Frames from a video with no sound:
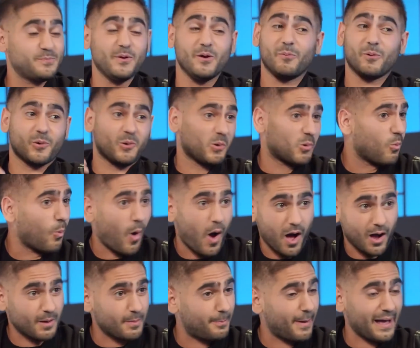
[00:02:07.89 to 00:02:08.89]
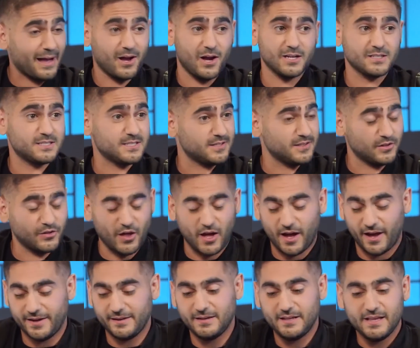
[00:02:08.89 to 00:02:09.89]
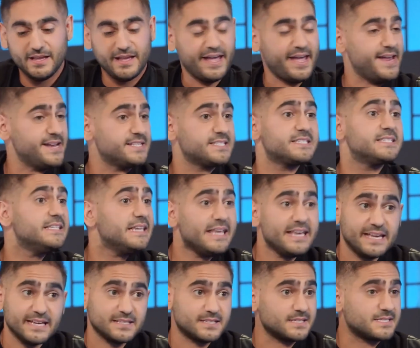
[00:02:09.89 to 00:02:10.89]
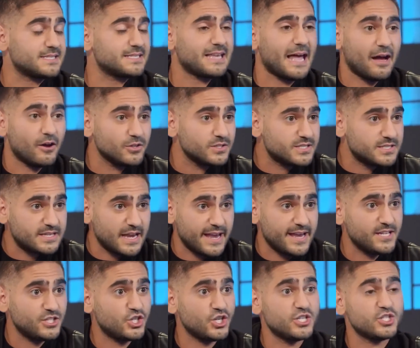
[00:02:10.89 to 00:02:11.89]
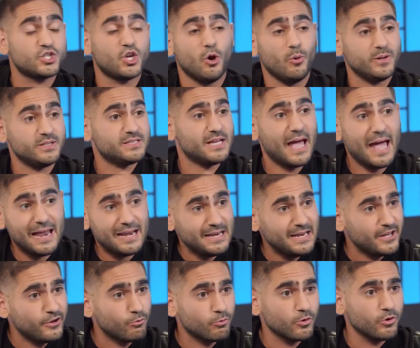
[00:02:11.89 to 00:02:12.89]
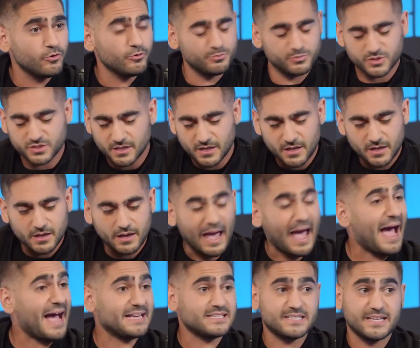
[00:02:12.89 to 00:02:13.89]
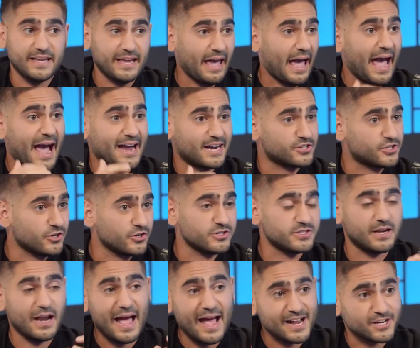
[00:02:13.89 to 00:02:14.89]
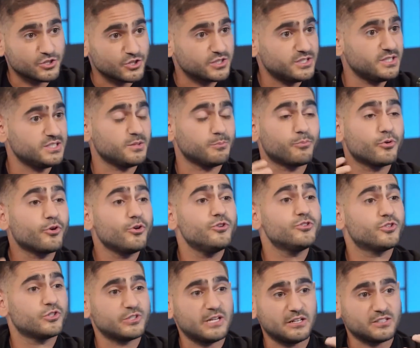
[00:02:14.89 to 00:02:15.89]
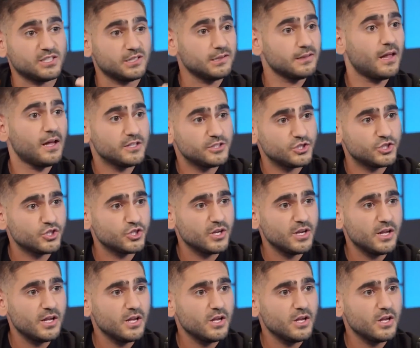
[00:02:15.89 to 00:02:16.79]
Spielberg would walk back onto the lot and sneak into sound stages, go into editing rooms, asking actors and actresses and producers out to lunch,